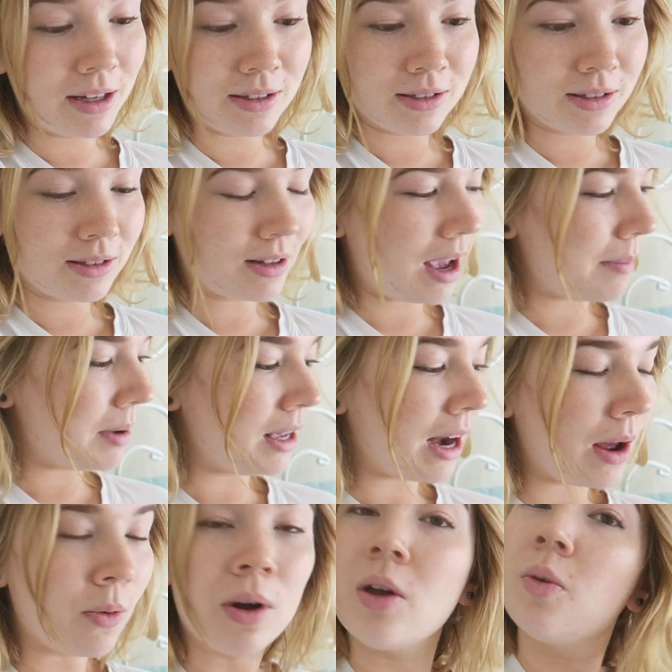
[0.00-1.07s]
It's, I
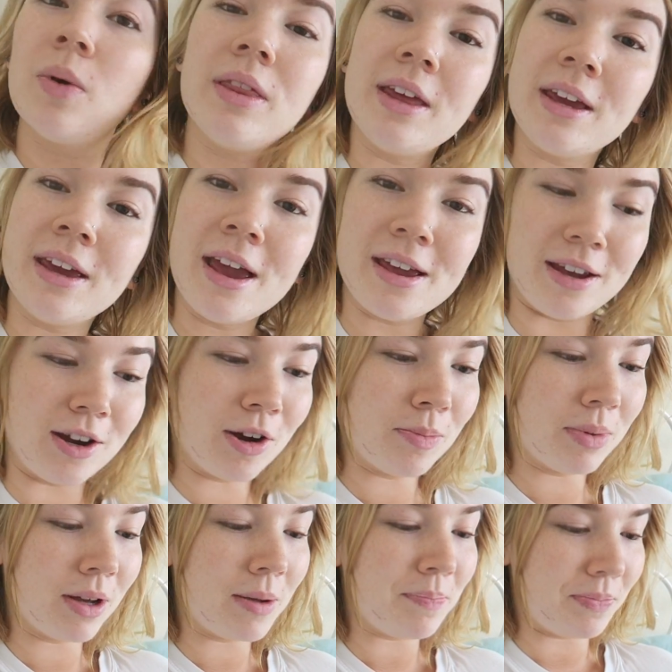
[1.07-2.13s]
mean, I will when they get
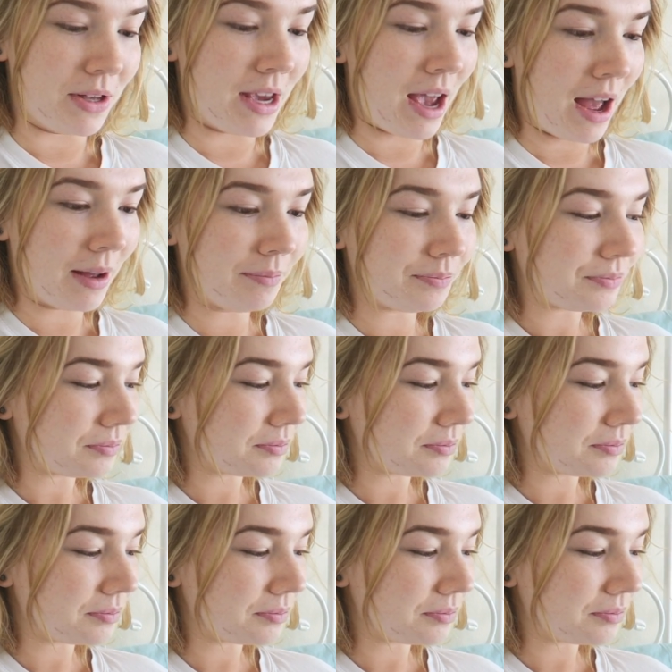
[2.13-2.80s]
here, but yeah.